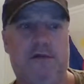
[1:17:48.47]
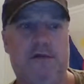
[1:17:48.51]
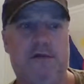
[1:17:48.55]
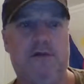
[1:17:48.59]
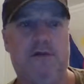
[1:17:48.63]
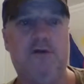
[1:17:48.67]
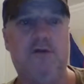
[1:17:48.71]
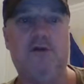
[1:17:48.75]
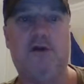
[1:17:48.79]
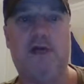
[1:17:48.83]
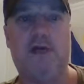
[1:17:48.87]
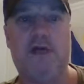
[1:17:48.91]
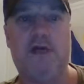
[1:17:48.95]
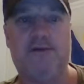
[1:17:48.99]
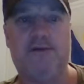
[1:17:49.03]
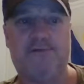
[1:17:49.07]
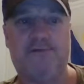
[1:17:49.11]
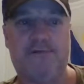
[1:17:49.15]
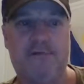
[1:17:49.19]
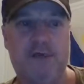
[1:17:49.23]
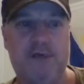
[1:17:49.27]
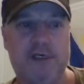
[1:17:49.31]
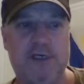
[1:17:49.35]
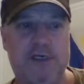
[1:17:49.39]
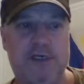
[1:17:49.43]
look
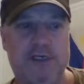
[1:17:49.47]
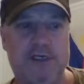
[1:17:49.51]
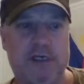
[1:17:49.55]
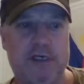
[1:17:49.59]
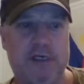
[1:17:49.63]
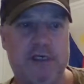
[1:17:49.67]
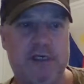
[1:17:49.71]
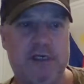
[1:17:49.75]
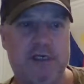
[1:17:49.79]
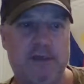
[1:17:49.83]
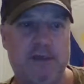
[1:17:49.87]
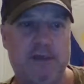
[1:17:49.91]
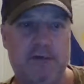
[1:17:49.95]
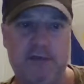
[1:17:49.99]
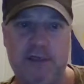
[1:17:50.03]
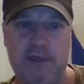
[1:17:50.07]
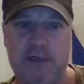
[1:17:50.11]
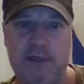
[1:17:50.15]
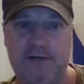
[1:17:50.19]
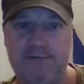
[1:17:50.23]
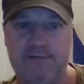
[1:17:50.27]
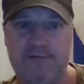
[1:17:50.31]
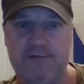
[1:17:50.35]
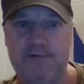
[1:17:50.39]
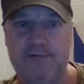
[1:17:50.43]
after each other, look
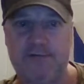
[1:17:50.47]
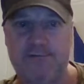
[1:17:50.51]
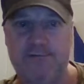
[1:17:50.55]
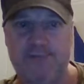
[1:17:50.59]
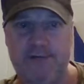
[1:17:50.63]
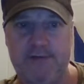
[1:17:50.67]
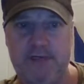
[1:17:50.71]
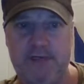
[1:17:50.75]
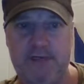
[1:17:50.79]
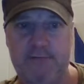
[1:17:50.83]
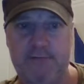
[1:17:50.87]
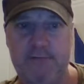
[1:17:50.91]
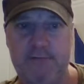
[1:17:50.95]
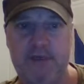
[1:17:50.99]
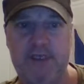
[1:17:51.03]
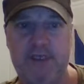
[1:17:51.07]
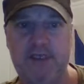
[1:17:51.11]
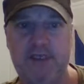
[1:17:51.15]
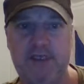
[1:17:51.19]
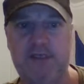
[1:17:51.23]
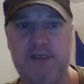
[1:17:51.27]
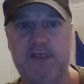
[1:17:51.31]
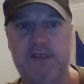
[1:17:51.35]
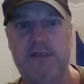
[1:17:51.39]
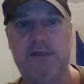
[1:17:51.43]
after the
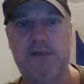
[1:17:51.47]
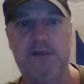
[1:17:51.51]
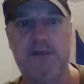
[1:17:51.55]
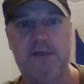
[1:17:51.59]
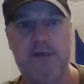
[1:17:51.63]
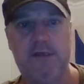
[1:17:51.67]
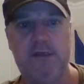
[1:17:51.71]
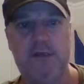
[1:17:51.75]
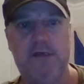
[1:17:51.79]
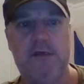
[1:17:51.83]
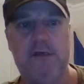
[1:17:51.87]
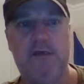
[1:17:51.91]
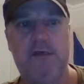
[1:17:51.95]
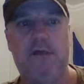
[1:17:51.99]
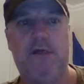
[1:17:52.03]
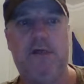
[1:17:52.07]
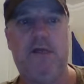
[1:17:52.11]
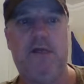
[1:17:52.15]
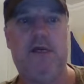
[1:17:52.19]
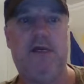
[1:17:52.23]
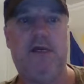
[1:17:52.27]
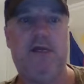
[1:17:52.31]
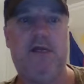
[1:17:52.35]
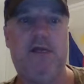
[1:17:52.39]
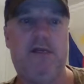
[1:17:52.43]
families,
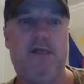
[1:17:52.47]
and